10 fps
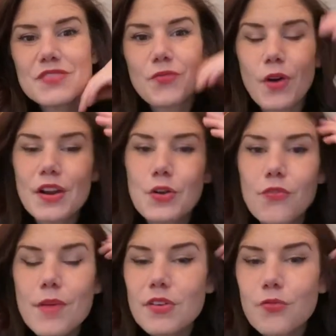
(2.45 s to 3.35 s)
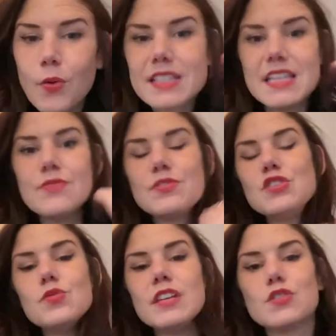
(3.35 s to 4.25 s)
for November 14th
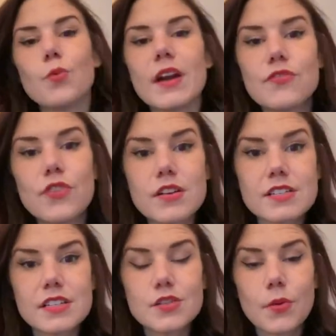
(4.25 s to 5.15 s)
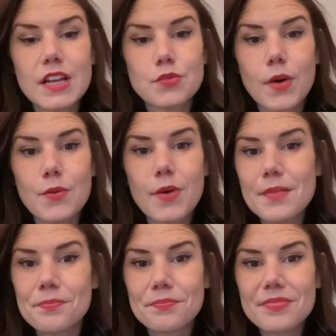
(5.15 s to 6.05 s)
to the 21st, 2021.